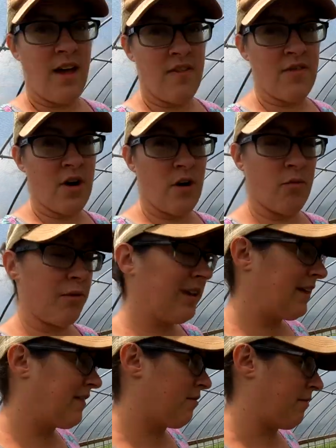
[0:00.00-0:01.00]
And though
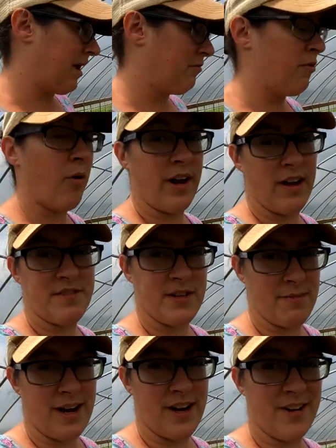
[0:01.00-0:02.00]
really the main point of
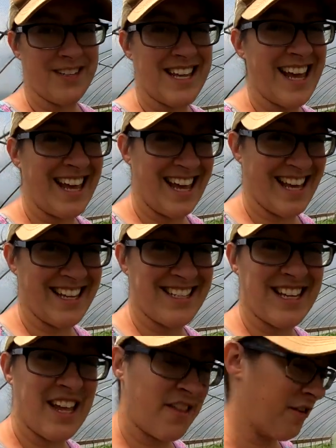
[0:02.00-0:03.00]
tomatoes
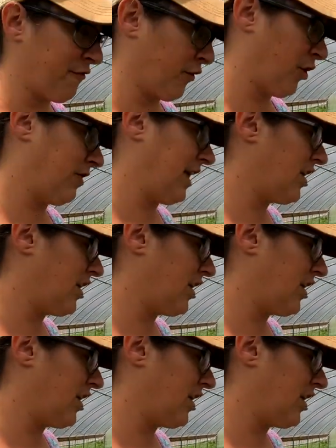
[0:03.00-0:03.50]
is the fruit